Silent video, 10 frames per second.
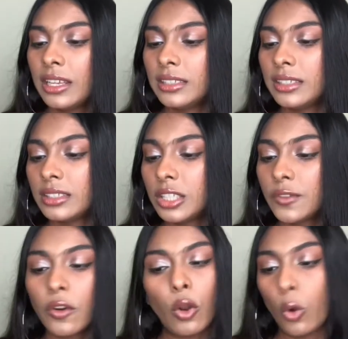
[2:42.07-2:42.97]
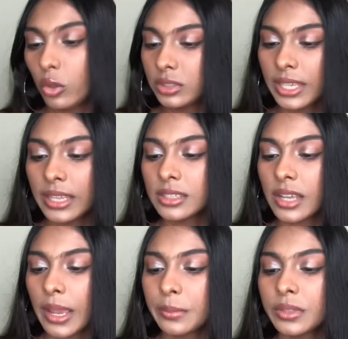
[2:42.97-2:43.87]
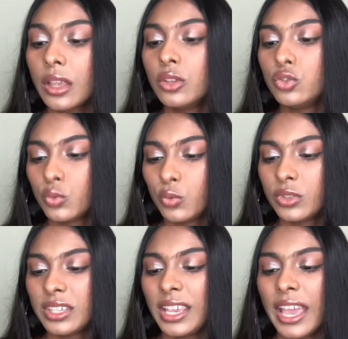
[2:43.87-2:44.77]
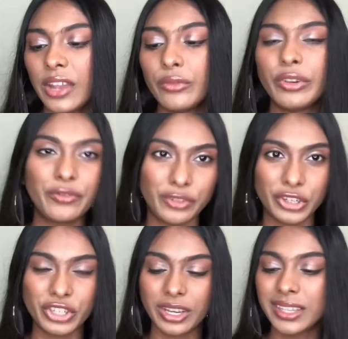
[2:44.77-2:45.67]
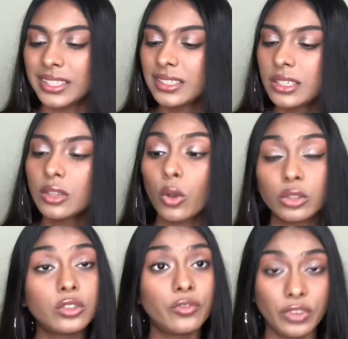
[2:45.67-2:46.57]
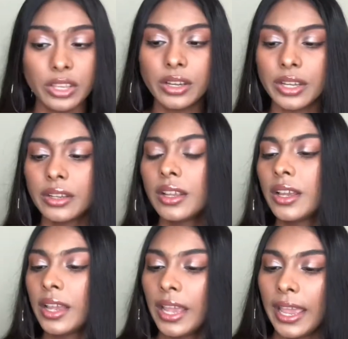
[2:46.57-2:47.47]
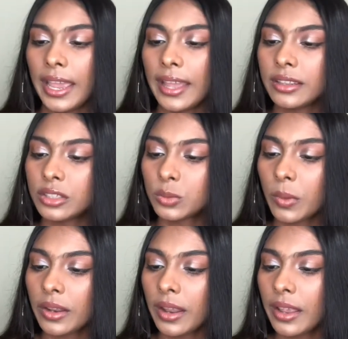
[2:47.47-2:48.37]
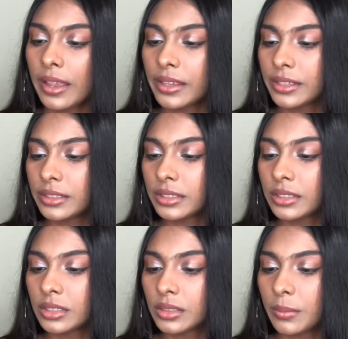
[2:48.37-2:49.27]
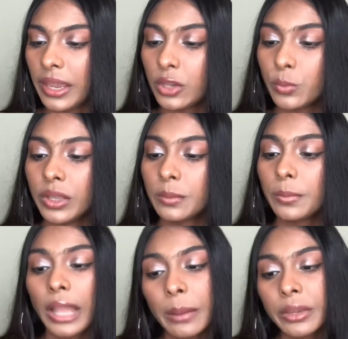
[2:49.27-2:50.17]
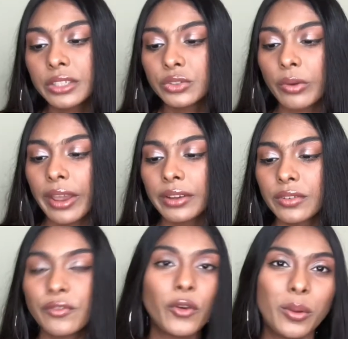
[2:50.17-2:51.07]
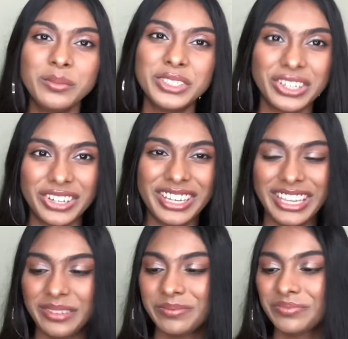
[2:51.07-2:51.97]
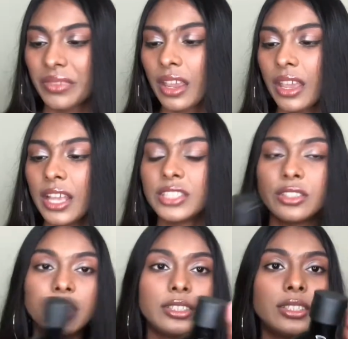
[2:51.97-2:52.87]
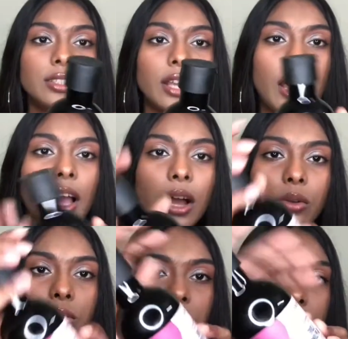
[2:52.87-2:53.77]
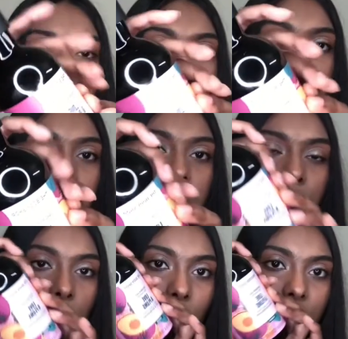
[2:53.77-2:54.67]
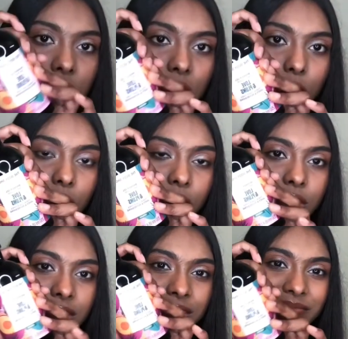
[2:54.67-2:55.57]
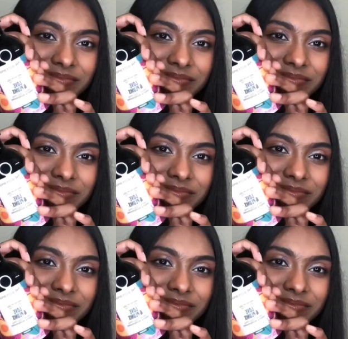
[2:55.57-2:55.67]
This is for all skin types, juicy and refreshing. This is also vegan, and this one is made with plum extract from Turkey. So this is how the bottle looks.